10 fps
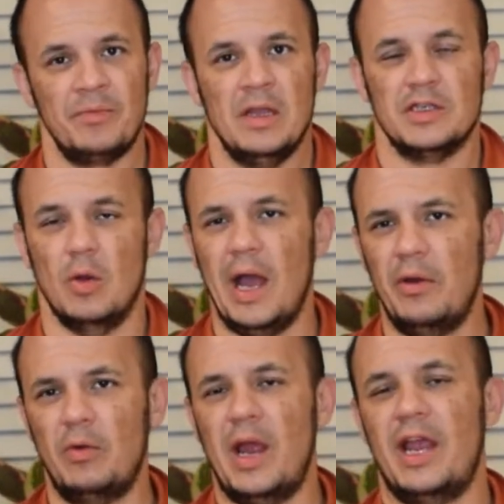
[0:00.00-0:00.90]
So I
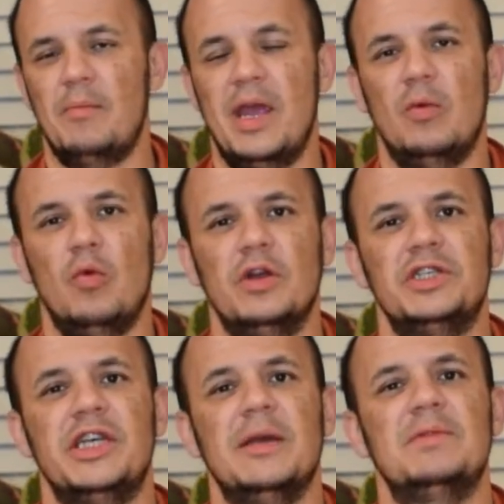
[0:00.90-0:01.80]
would recommend wood
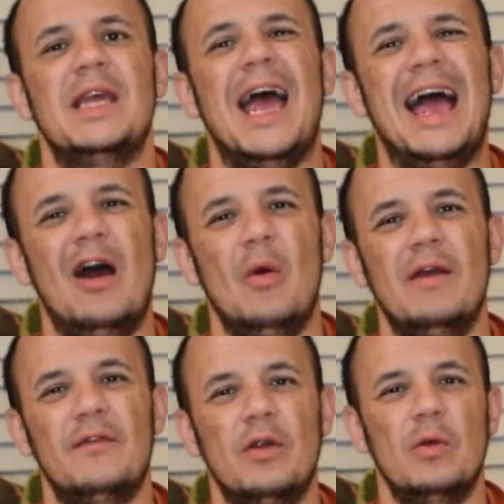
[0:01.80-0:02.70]
chips.
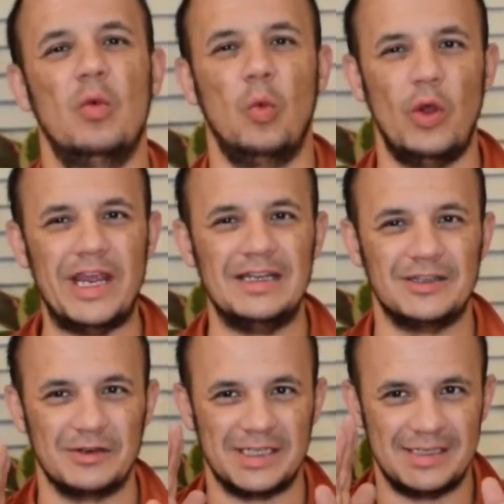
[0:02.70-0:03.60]
However,
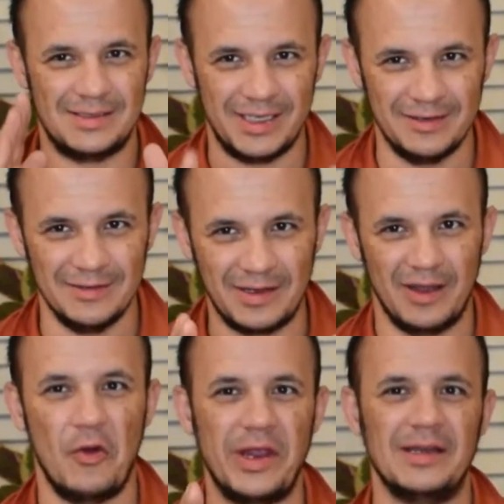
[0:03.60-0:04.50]
weeds are still
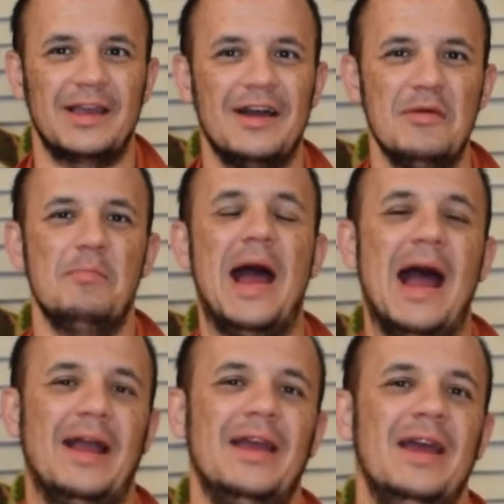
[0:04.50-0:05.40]
going to come
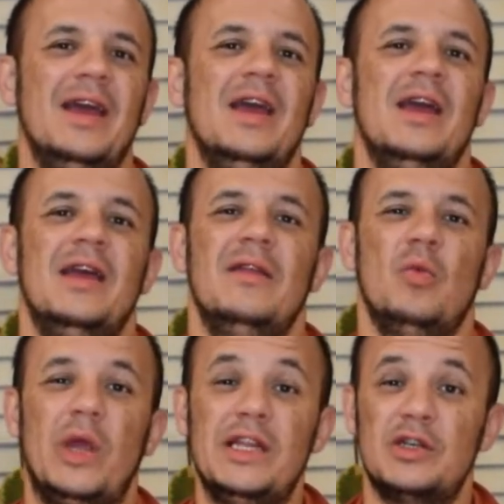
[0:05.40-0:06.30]
back.
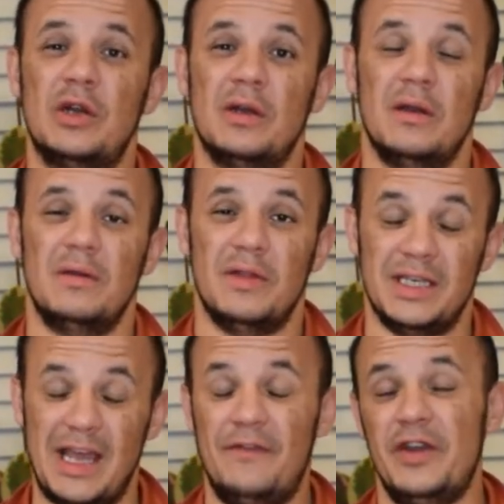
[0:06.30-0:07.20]
The
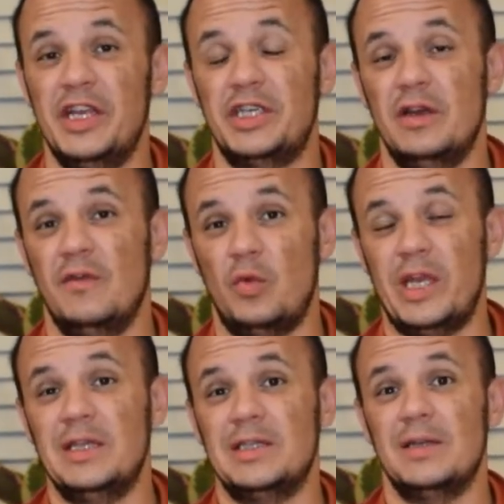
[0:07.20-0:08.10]
definition of
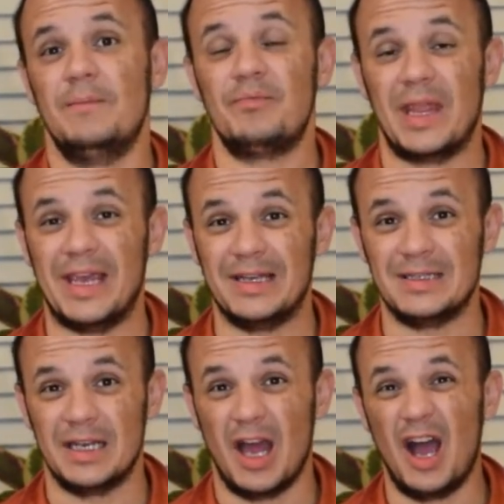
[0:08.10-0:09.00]
weeds
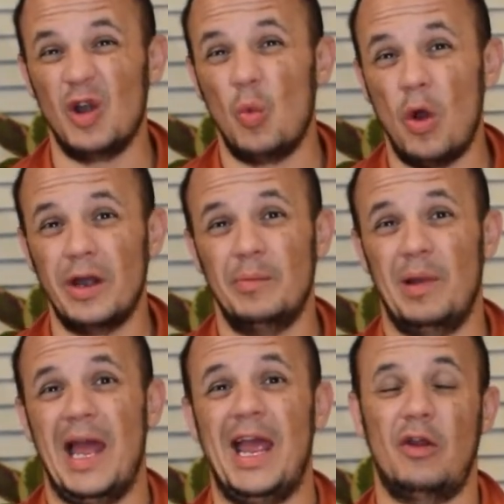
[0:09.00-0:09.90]
is an unwanted
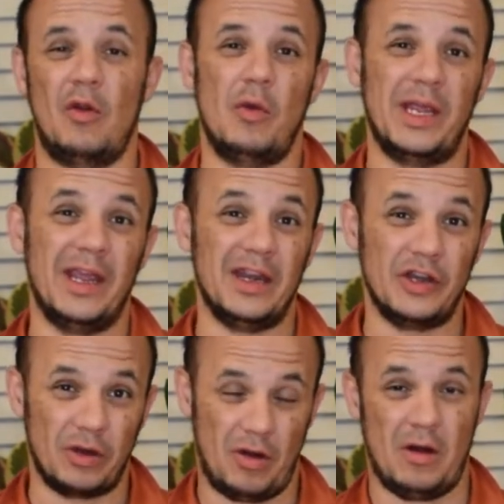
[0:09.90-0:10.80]
plant growing in
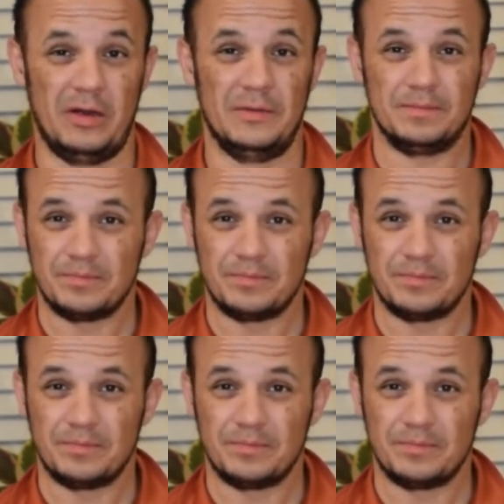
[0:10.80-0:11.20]
your garden.